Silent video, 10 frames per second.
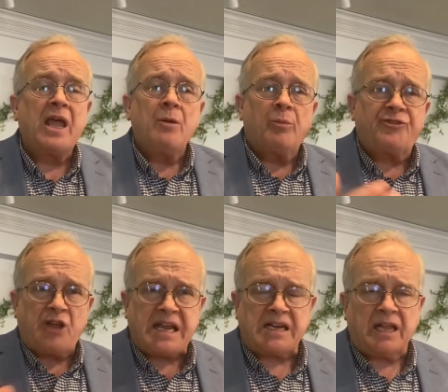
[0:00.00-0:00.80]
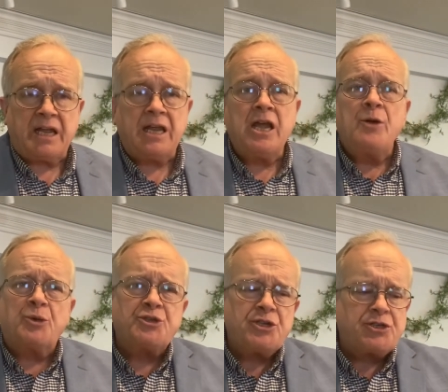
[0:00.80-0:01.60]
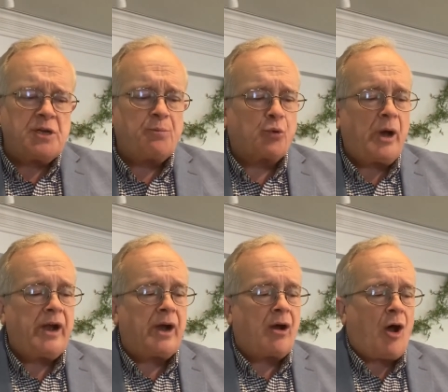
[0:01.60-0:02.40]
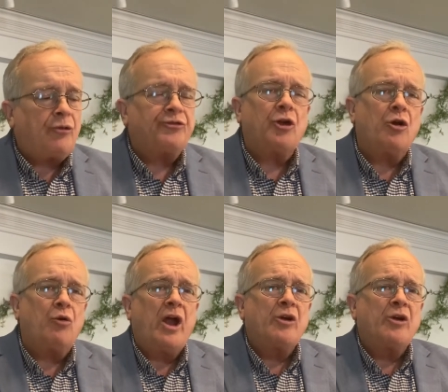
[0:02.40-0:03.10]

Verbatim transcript: But secondly, persistent prayer also